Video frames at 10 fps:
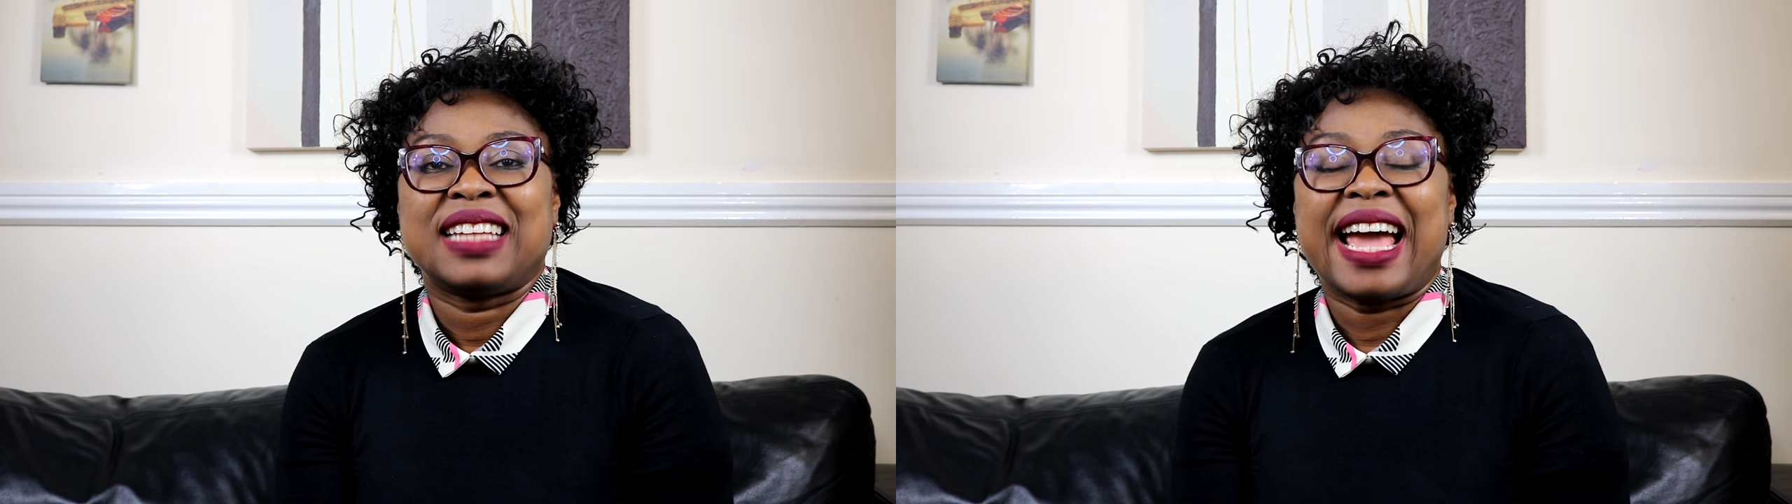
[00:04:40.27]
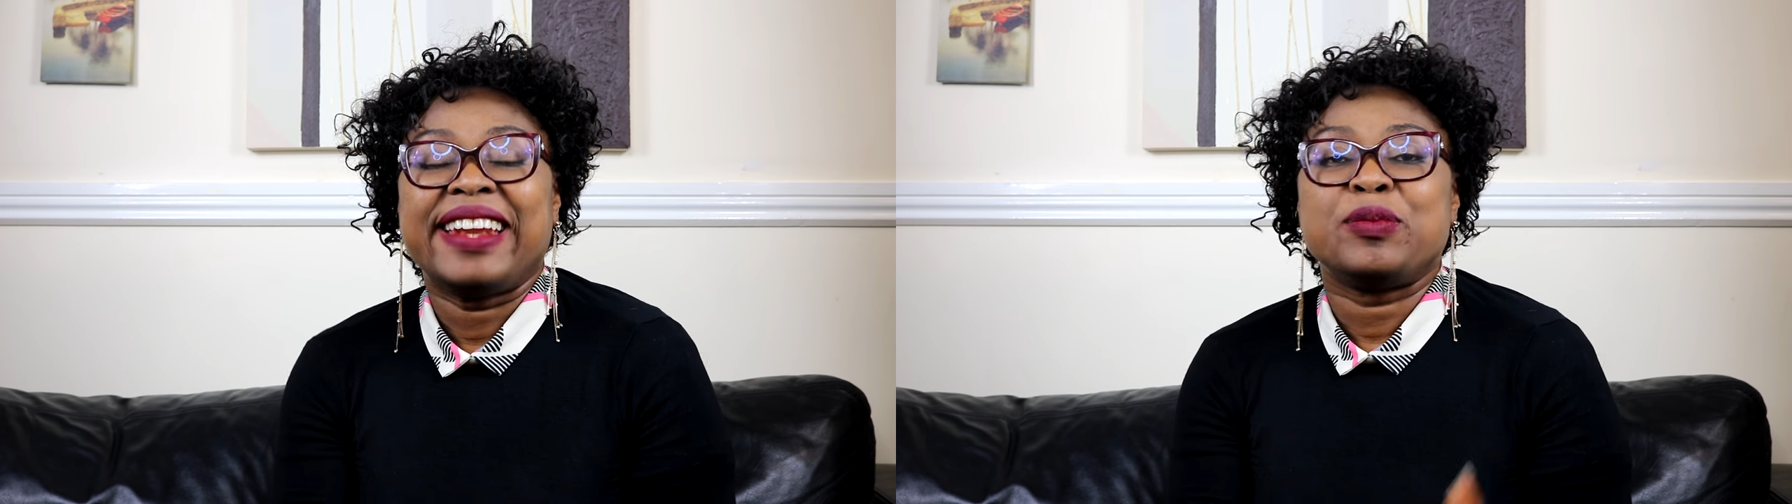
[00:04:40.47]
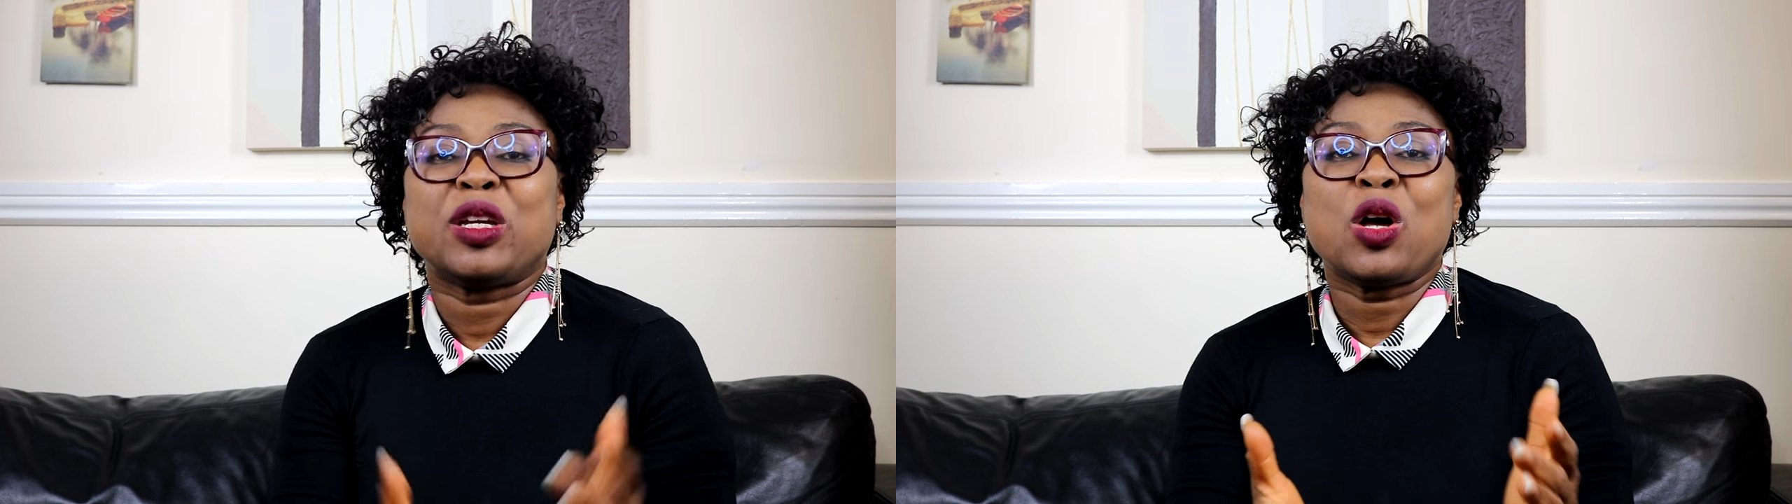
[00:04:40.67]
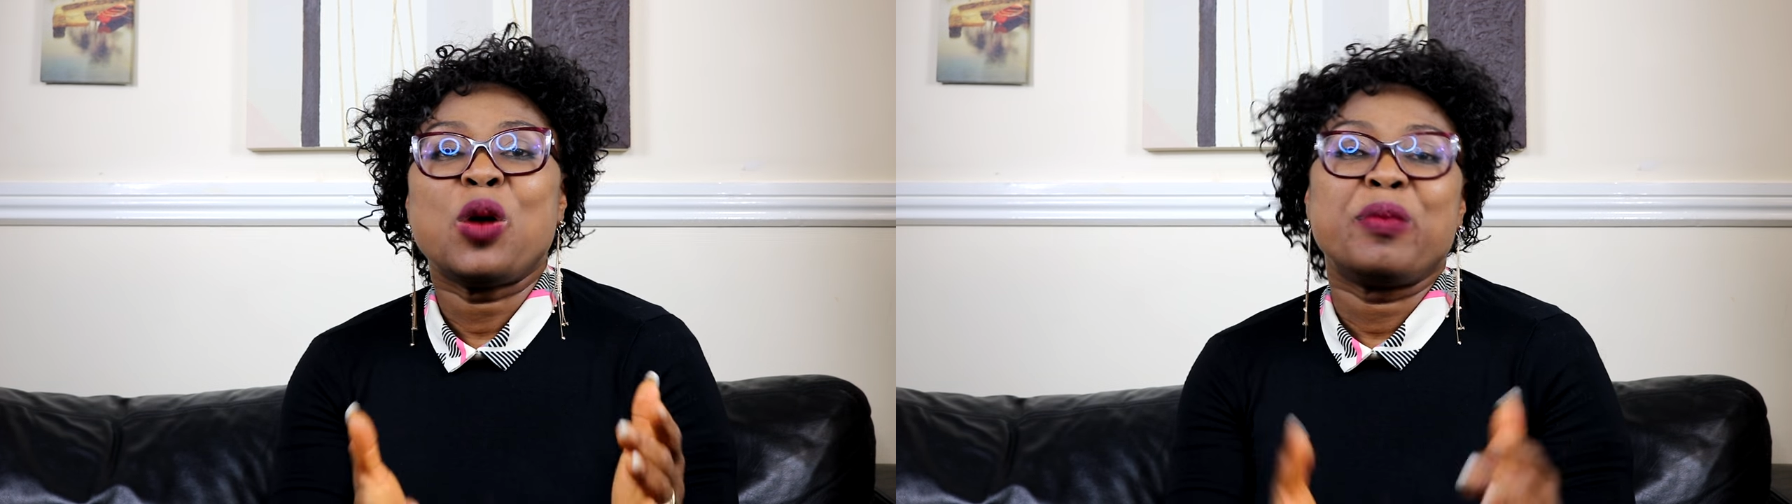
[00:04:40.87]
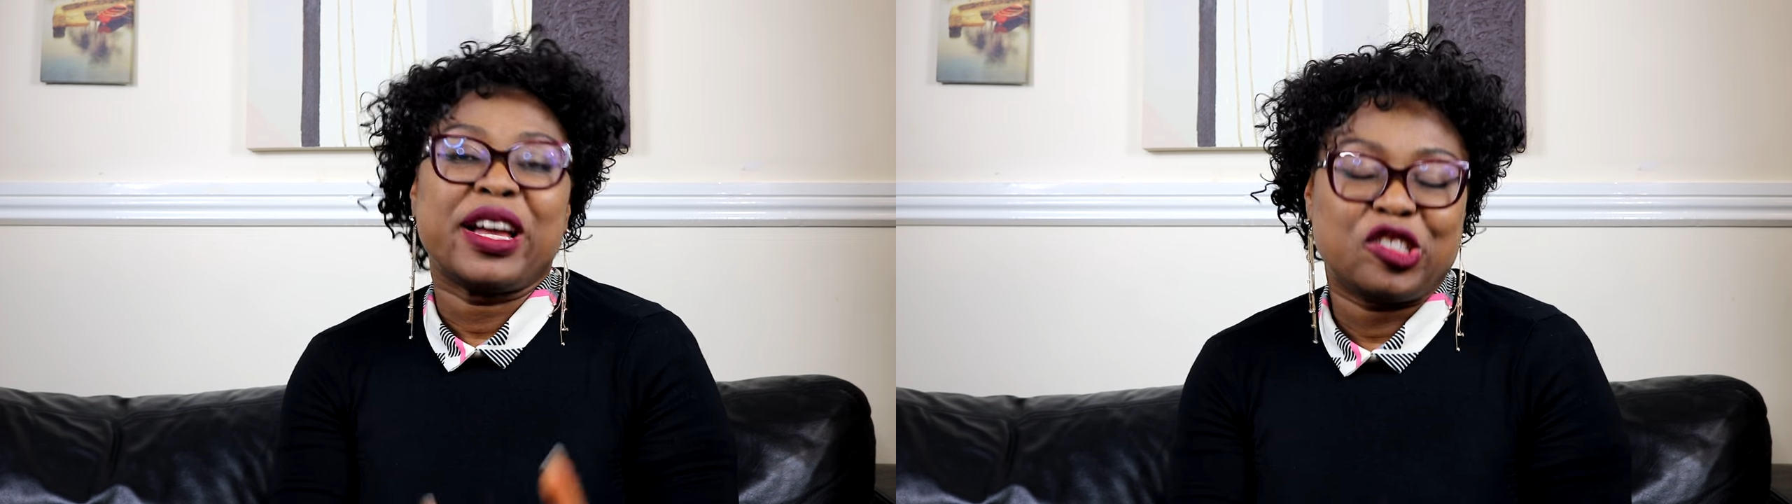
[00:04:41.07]
and it's
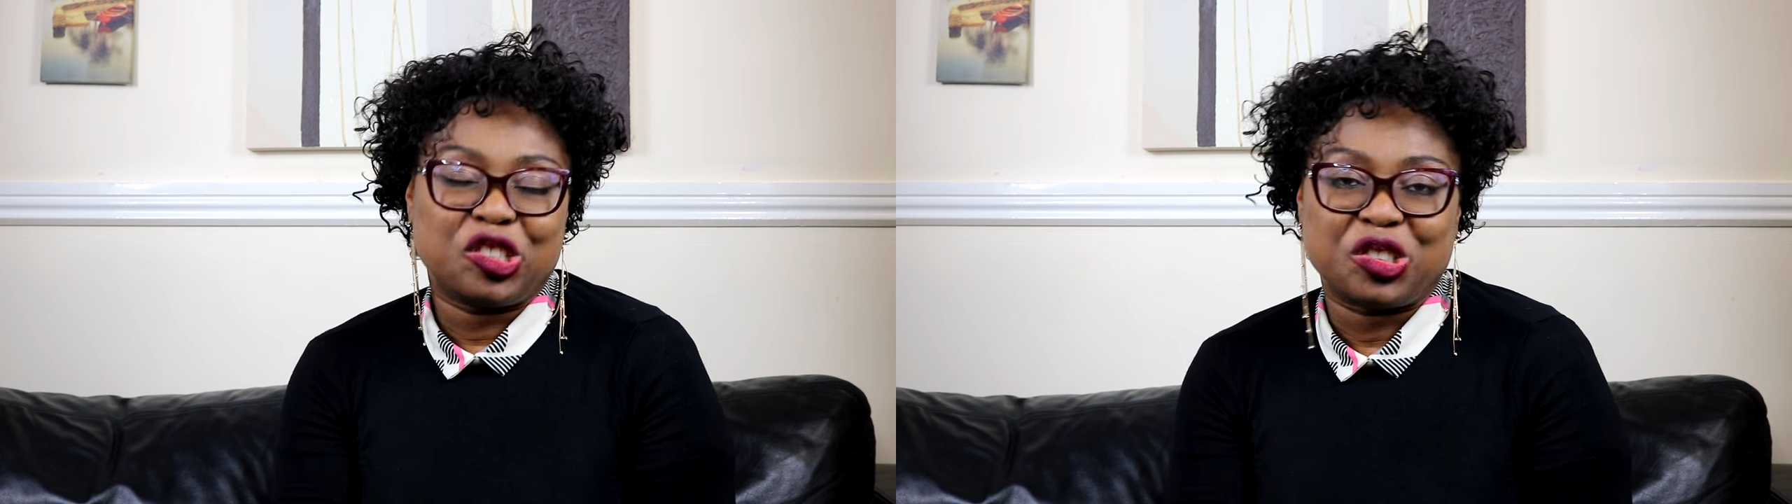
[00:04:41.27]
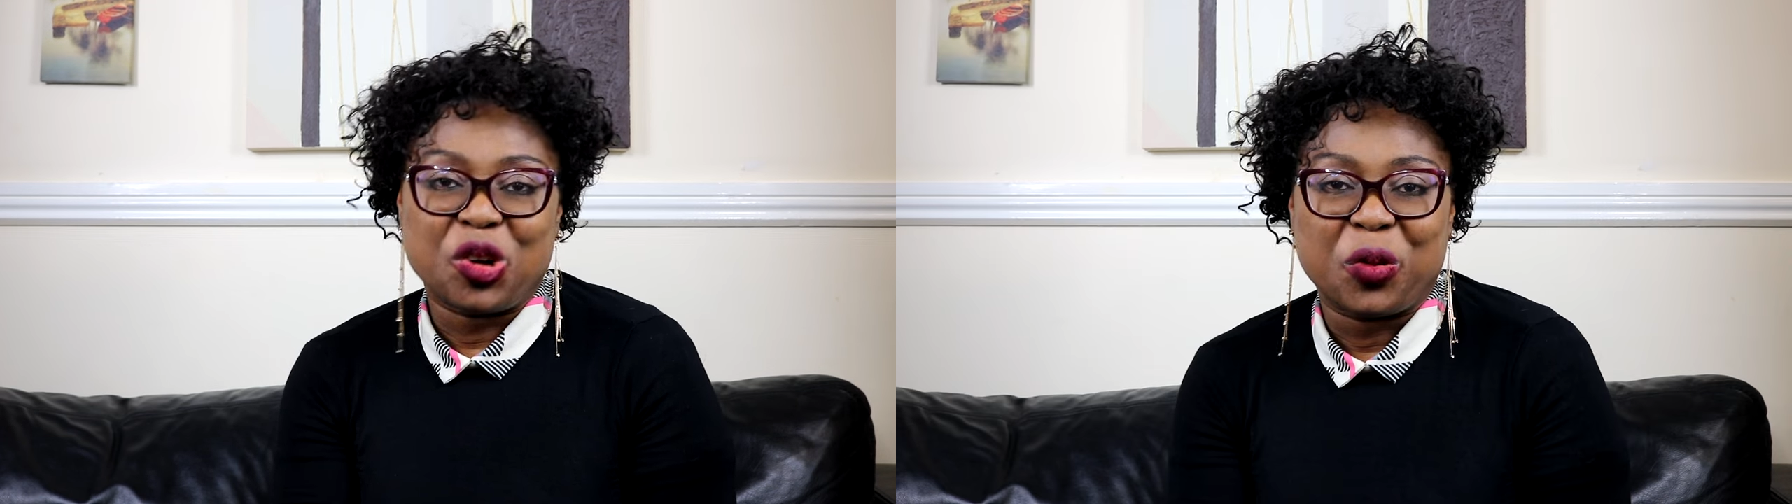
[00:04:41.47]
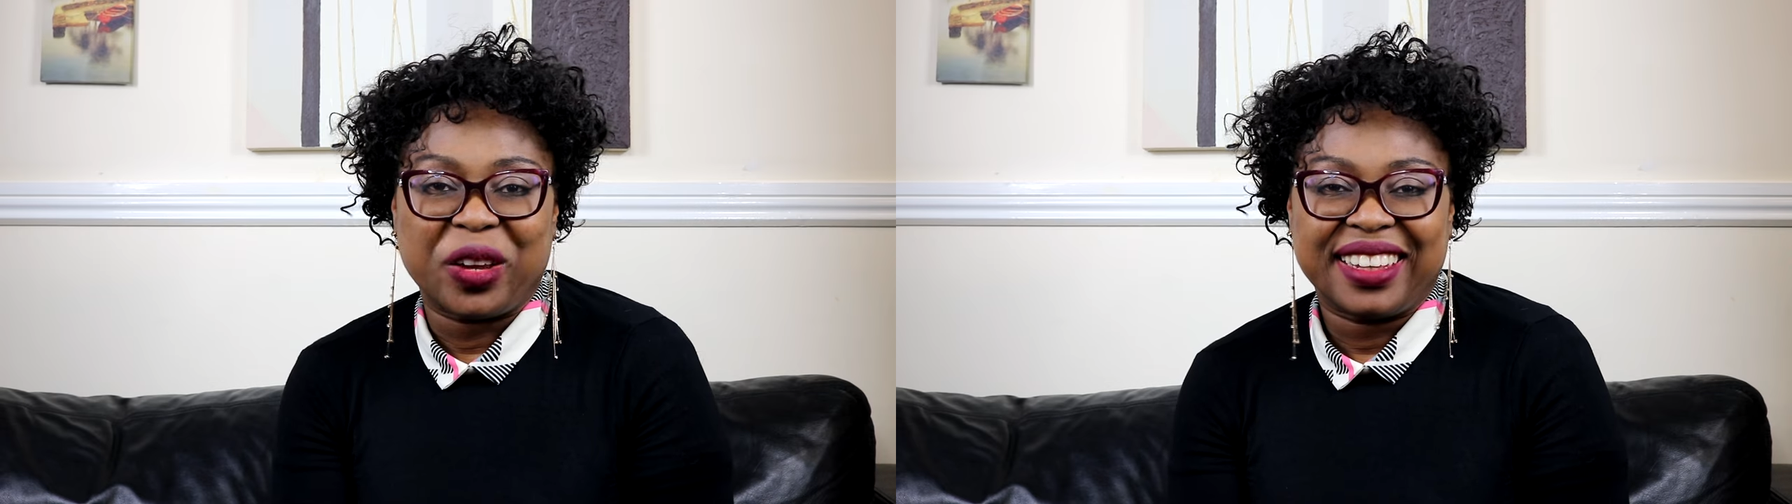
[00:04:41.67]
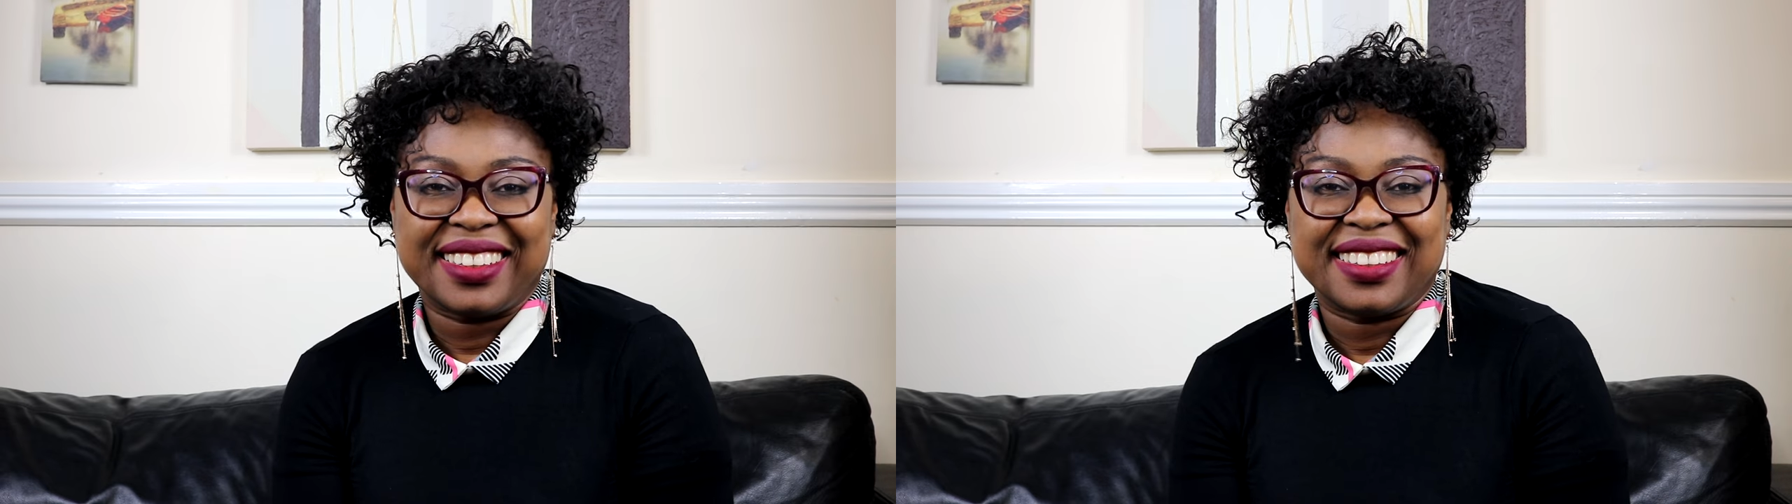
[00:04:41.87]
become my story